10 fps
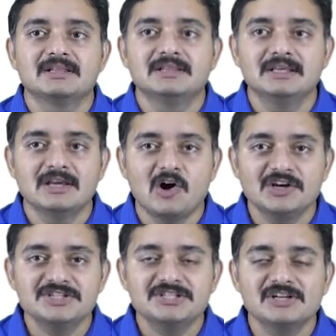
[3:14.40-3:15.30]
the
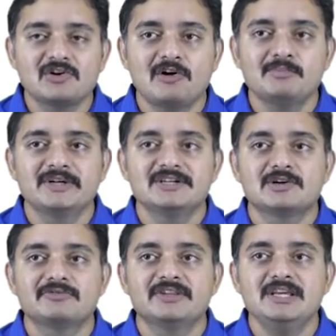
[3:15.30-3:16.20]
horizontal component
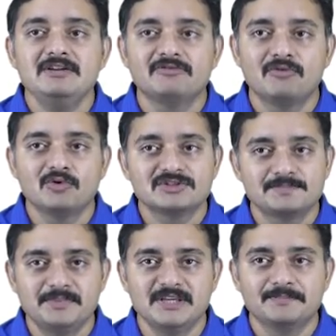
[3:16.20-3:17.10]
of the
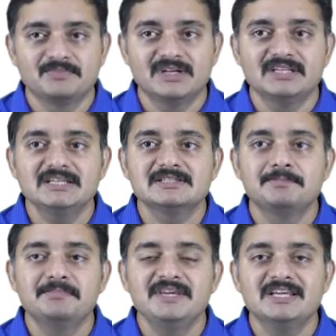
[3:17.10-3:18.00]
force P, that
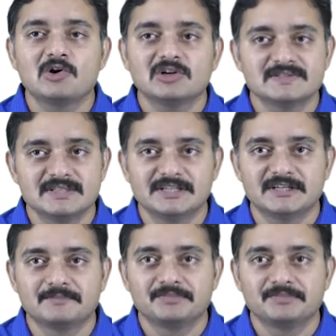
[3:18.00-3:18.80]
is P cos theta.